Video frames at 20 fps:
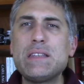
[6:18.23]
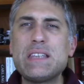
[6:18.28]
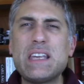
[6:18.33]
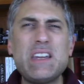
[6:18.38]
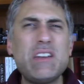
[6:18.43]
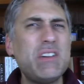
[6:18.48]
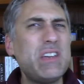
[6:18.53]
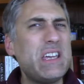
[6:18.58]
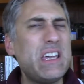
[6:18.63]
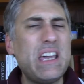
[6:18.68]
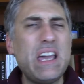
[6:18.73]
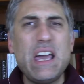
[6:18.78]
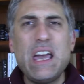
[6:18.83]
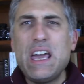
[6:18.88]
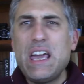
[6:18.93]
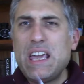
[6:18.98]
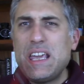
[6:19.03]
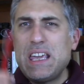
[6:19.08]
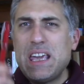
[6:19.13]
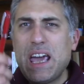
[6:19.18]
I know you
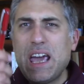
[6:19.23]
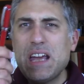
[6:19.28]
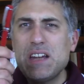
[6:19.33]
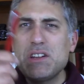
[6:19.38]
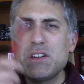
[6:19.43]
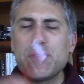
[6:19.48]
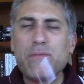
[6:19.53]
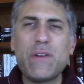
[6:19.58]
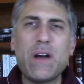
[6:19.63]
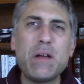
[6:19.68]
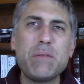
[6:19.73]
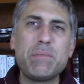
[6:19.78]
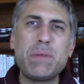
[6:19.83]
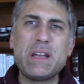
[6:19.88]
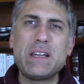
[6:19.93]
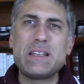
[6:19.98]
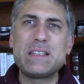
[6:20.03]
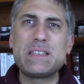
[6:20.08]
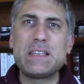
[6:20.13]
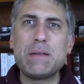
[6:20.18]
you hand your fountain
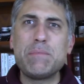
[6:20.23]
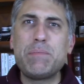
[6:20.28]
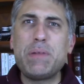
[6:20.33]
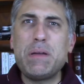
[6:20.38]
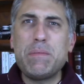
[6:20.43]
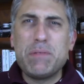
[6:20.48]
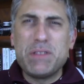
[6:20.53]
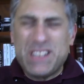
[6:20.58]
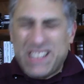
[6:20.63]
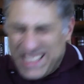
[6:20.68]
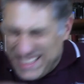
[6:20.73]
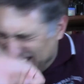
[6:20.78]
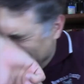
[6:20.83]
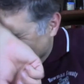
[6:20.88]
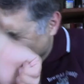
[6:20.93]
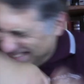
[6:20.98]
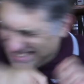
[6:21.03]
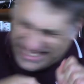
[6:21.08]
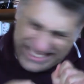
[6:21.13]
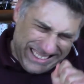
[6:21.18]
pen to some people and they're
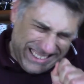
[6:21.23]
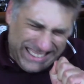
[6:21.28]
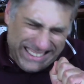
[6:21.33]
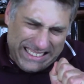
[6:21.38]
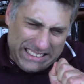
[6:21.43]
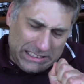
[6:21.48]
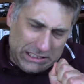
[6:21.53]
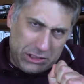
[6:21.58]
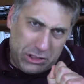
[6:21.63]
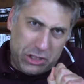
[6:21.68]
like ah,